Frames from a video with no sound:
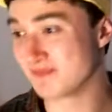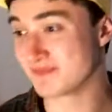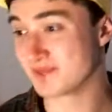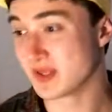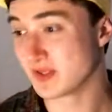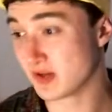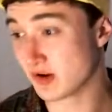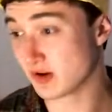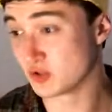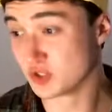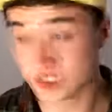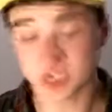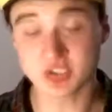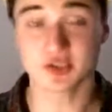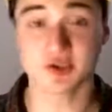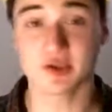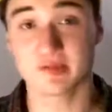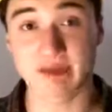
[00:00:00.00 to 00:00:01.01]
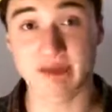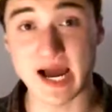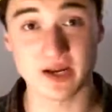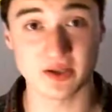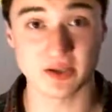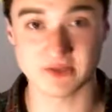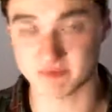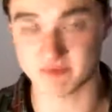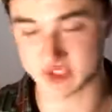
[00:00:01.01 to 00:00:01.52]
They're literally
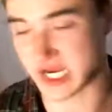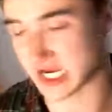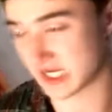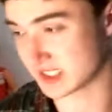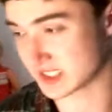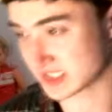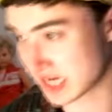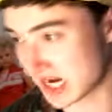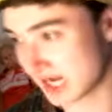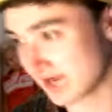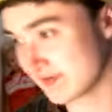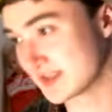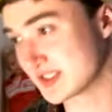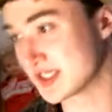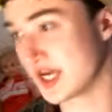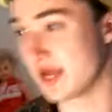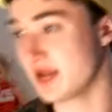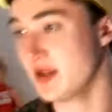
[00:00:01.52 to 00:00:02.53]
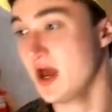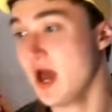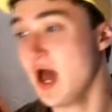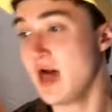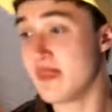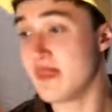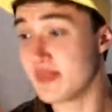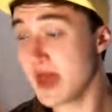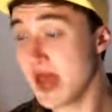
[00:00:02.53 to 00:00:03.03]
battling for second. It's kind of insane.
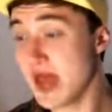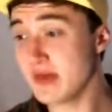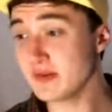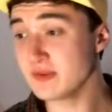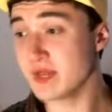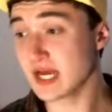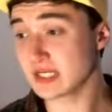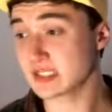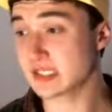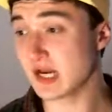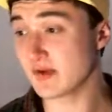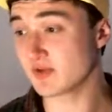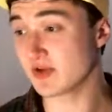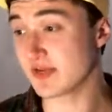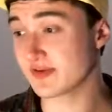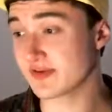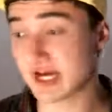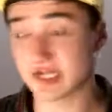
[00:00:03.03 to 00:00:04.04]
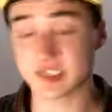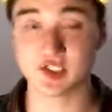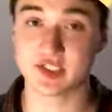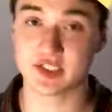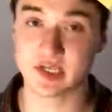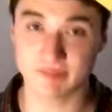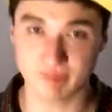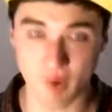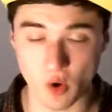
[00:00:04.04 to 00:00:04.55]
Then, next up, we got
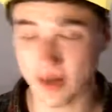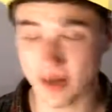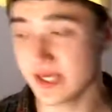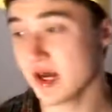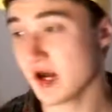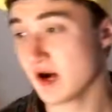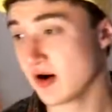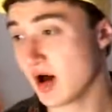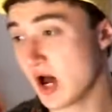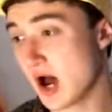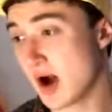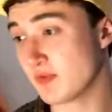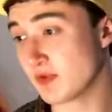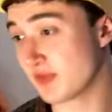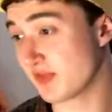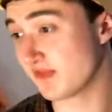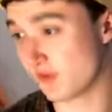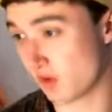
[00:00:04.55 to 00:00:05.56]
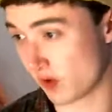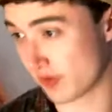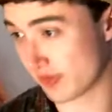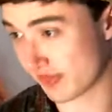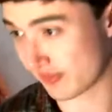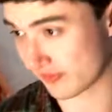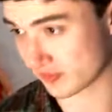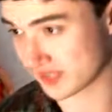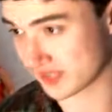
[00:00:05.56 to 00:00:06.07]
Jaboy, with the
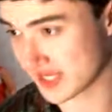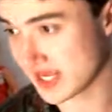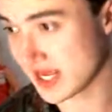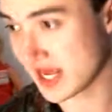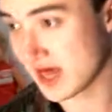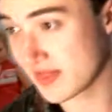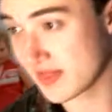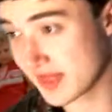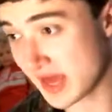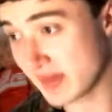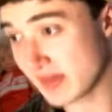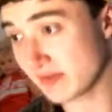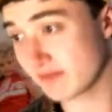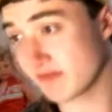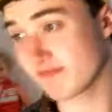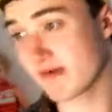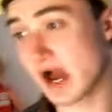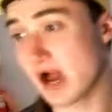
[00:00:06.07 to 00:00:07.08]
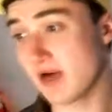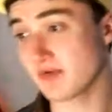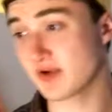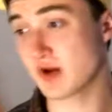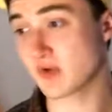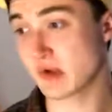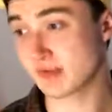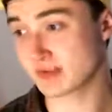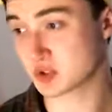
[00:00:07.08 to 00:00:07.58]
4-3. Then, number 5, we
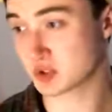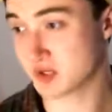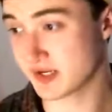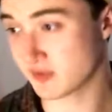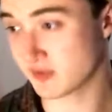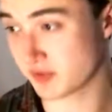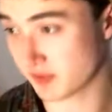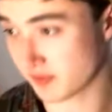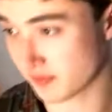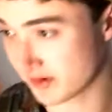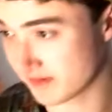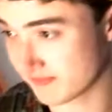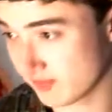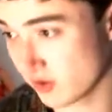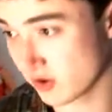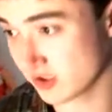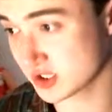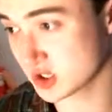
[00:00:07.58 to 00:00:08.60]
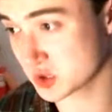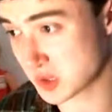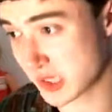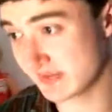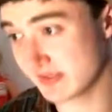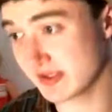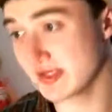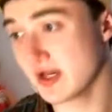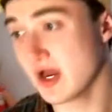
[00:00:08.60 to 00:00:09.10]
got RebelTrainer with the 3-4.
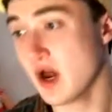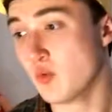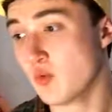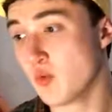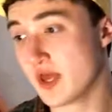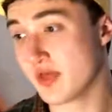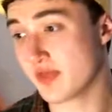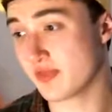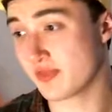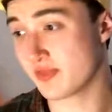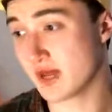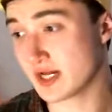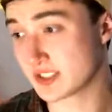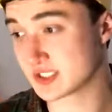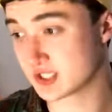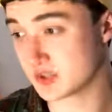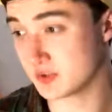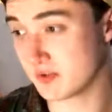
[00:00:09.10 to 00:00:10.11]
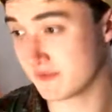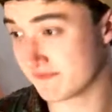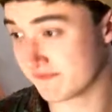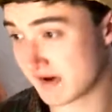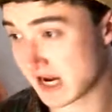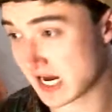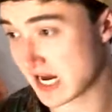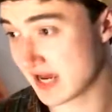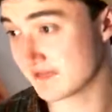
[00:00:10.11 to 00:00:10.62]
Stremi with the
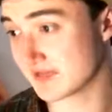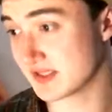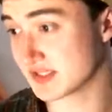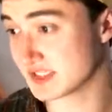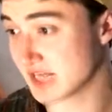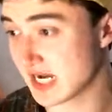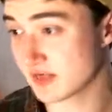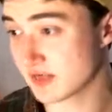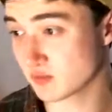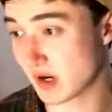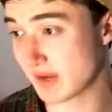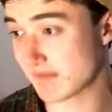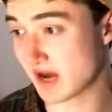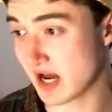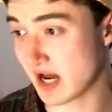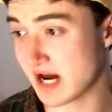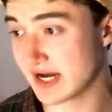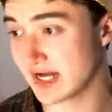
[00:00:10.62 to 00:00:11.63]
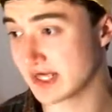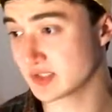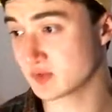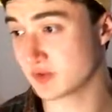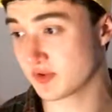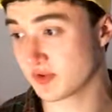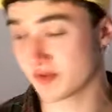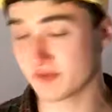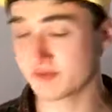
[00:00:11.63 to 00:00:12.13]
2-5. And Titan right behind
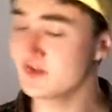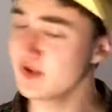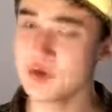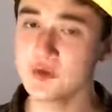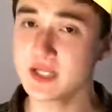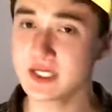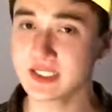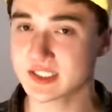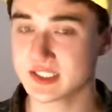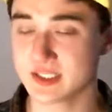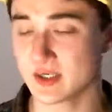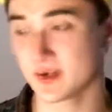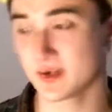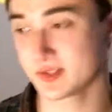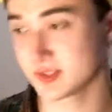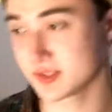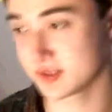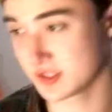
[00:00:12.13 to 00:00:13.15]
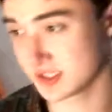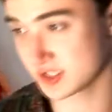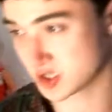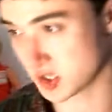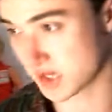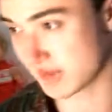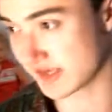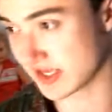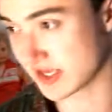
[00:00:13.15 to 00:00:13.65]
with a few less kills than
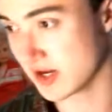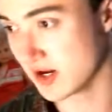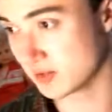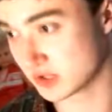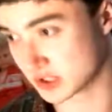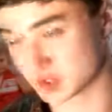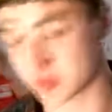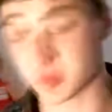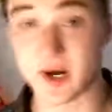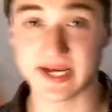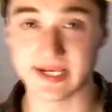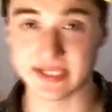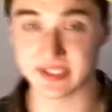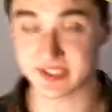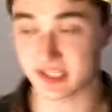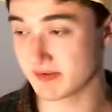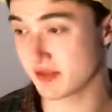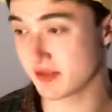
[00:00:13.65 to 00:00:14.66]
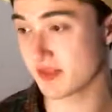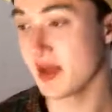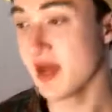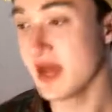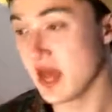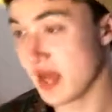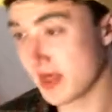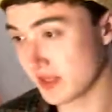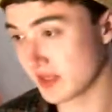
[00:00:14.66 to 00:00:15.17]
Stremi, which is why he's 7th.
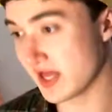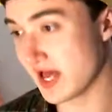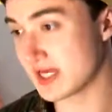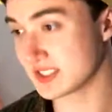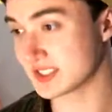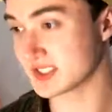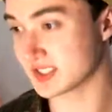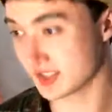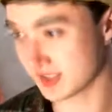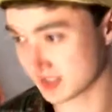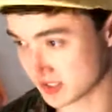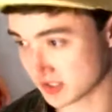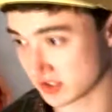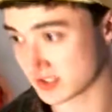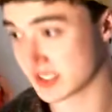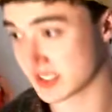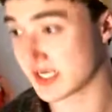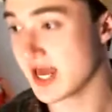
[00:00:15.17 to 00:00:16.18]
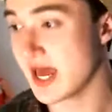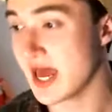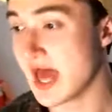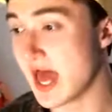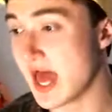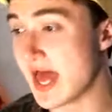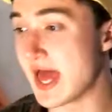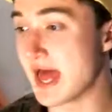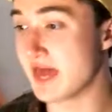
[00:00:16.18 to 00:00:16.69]
And then last is Slightly Salty
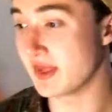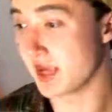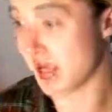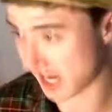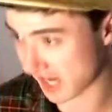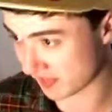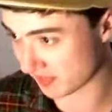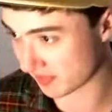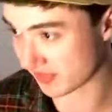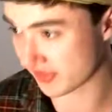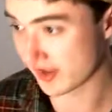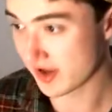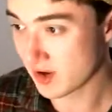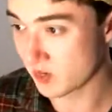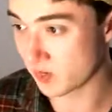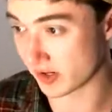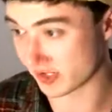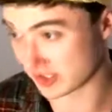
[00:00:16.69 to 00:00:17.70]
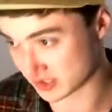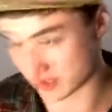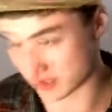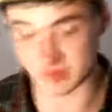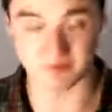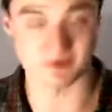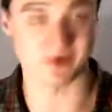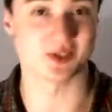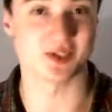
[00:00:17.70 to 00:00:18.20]
at 8th, where he's going
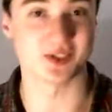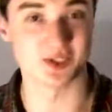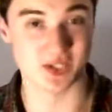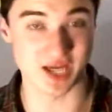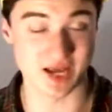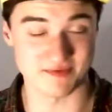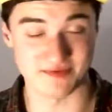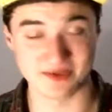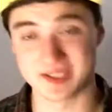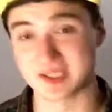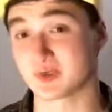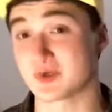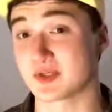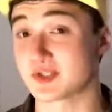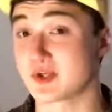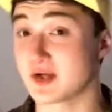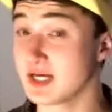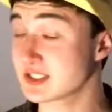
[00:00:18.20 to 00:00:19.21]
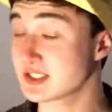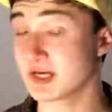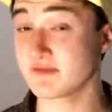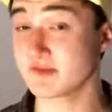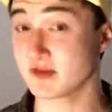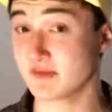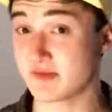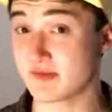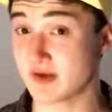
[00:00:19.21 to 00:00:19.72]
to be versing JV this week. So that's definitely
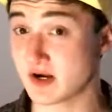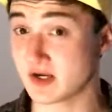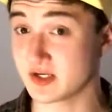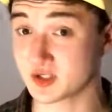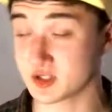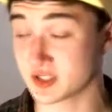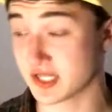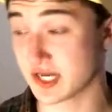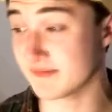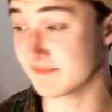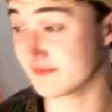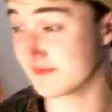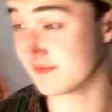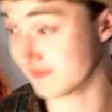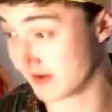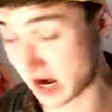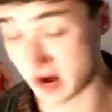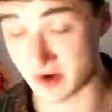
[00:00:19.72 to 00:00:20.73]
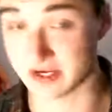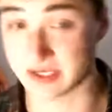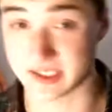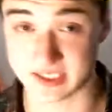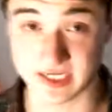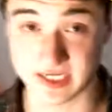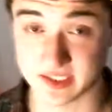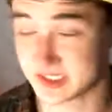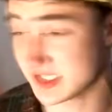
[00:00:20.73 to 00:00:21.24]
going to be very interesting. I'm very
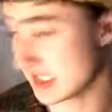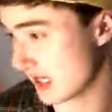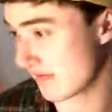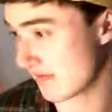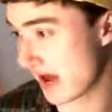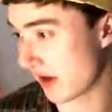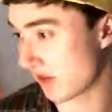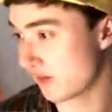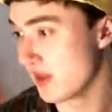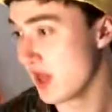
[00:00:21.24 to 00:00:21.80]
excited to see that battle.